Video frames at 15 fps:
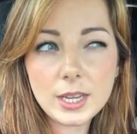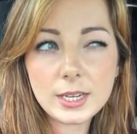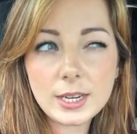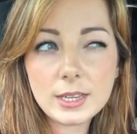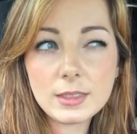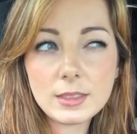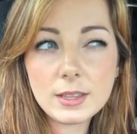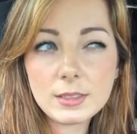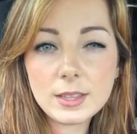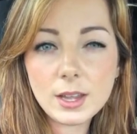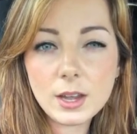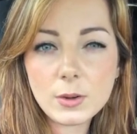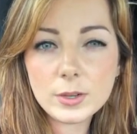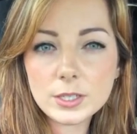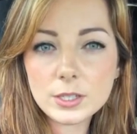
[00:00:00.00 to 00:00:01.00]
and I think they
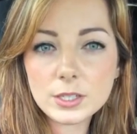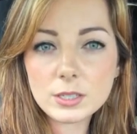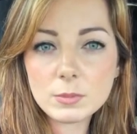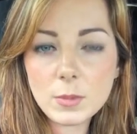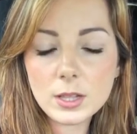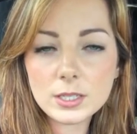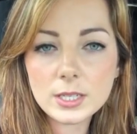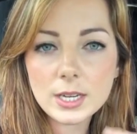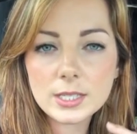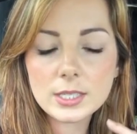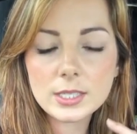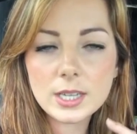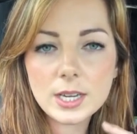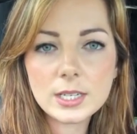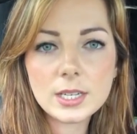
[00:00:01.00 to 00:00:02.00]
go into your small
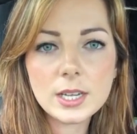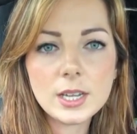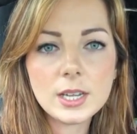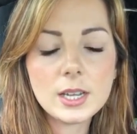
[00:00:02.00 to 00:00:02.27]
intestine,